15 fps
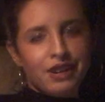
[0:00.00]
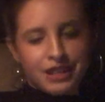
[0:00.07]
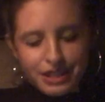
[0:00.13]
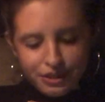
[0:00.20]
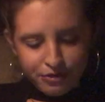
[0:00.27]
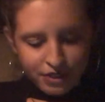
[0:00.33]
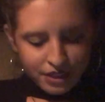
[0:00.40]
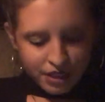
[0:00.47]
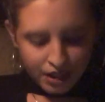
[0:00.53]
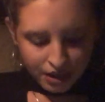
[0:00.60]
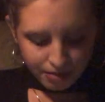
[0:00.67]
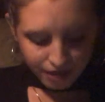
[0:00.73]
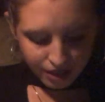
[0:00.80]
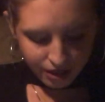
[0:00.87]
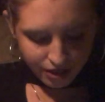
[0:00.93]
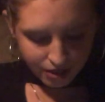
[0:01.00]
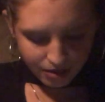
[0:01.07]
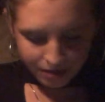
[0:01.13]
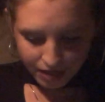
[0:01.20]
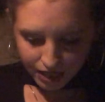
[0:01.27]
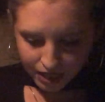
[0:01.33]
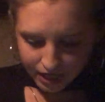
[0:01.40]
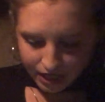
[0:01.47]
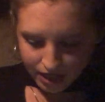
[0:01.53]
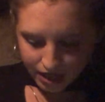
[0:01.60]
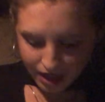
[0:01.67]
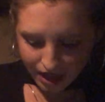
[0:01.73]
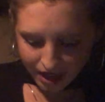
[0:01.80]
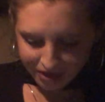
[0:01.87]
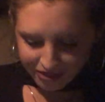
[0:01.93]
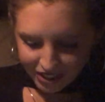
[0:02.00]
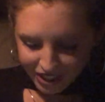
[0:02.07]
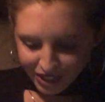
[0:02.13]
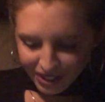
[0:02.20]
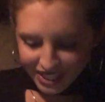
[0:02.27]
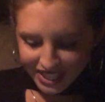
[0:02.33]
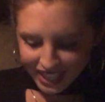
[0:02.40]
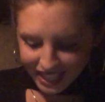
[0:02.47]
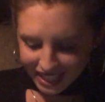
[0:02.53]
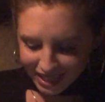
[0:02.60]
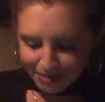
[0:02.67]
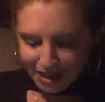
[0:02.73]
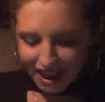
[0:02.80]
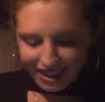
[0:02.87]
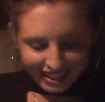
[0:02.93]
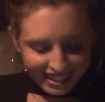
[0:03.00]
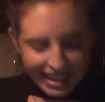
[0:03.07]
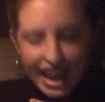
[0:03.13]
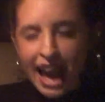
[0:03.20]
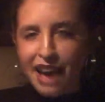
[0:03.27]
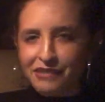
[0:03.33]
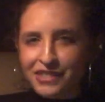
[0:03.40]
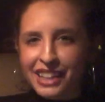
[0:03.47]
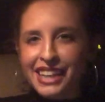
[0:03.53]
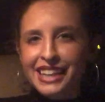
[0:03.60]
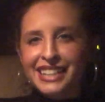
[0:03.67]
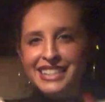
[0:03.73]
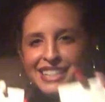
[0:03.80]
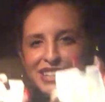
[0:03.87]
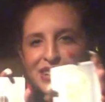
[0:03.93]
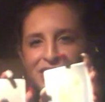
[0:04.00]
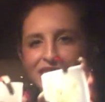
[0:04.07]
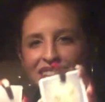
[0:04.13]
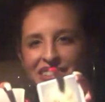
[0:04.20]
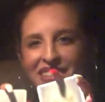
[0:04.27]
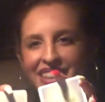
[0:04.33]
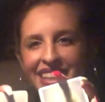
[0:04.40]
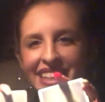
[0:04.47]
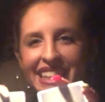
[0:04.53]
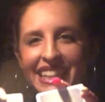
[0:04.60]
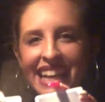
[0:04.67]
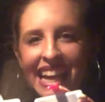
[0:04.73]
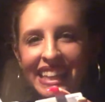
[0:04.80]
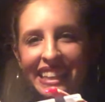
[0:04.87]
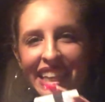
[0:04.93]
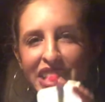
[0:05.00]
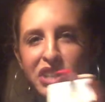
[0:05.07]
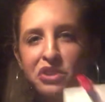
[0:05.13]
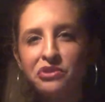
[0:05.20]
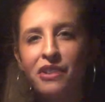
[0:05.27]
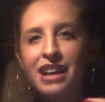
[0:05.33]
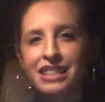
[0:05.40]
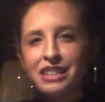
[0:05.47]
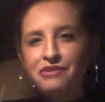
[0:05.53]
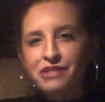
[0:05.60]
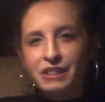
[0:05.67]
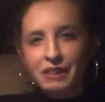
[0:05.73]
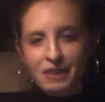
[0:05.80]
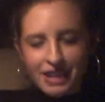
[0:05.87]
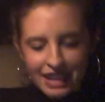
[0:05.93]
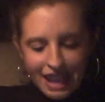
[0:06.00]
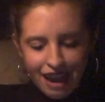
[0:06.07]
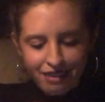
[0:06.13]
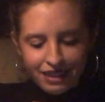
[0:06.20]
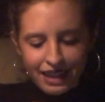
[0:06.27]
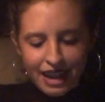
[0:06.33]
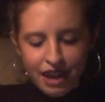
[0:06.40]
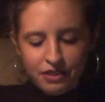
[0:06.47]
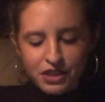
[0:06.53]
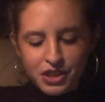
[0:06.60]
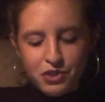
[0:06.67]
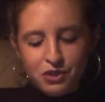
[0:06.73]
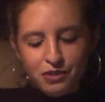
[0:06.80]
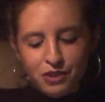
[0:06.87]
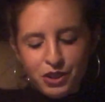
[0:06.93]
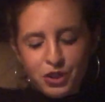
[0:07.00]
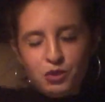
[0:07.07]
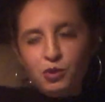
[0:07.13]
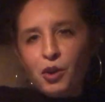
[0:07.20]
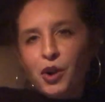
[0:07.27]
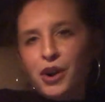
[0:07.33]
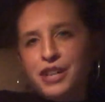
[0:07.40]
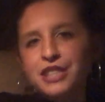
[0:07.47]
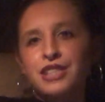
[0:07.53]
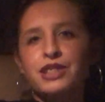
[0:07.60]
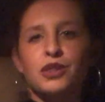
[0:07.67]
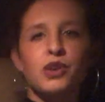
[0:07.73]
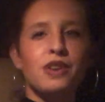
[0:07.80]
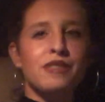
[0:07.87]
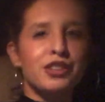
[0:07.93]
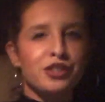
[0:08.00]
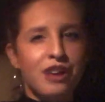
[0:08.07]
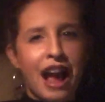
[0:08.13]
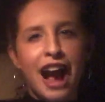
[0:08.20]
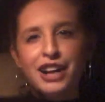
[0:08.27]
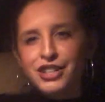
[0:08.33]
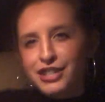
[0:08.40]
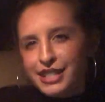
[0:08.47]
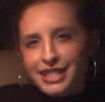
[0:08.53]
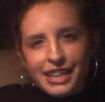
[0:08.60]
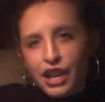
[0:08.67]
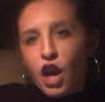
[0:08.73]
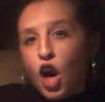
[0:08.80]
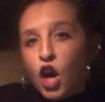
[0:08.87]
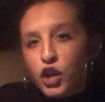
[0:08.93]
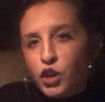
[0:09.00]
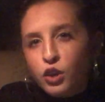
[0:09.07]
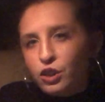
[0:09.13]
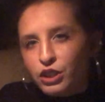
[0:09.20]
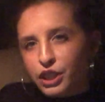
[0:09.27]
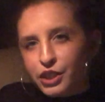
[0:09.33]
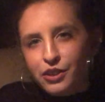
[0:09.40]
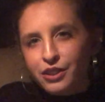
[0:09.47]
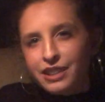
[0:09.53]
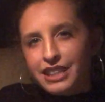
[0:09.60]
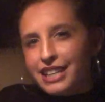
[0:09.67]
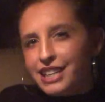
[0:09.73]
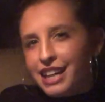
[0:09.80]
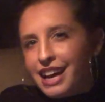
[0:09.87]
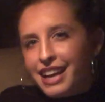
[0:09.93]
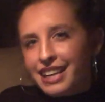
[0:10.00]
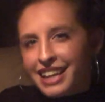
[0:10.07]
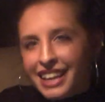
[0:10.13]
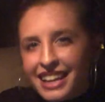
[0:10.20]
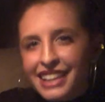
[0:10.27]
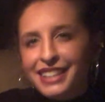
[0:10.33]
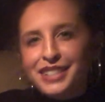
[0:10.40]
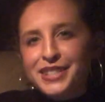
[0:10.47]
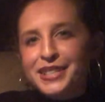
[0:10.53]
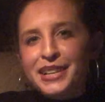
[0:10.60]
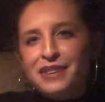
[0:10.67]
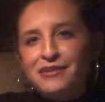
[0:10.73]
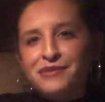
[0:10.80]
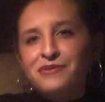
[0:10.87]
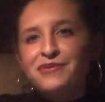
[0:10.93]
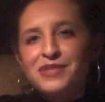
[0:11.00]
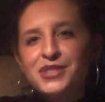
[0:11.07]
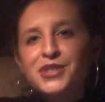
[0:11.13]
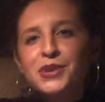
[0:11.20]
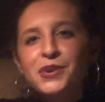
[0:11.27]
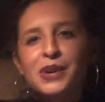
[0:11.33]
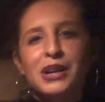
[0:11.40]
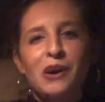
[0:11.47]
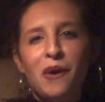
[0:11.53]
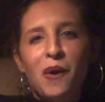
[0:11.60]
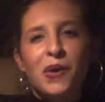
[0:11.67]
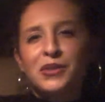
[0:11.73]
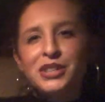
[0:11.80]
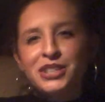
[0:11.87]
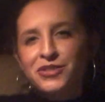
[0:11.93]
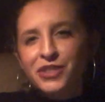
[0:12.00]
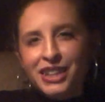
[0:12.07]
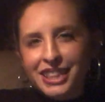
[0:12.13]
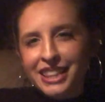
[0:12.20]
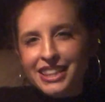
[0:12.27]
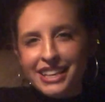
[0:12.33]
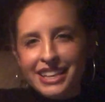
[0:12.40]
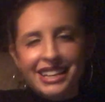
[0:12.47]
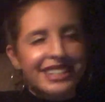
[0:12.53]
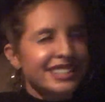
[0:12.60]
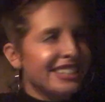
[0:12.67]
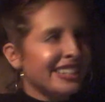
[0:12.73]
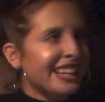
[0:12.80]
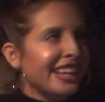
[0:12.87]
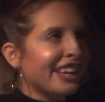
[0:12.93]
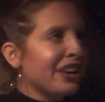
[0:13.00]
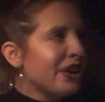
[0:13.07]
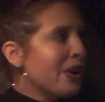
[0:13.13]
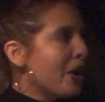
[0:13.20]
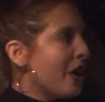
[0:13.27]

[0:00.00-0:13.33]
on a different timeline, Gemini. I feel like you're excited about it. Yeah, I feel like it's like you're a little kid again. Like you're finally figuring out like how the universe works and the law of attraction. It's like you're literally a, a kid just like doing all this fun things and like,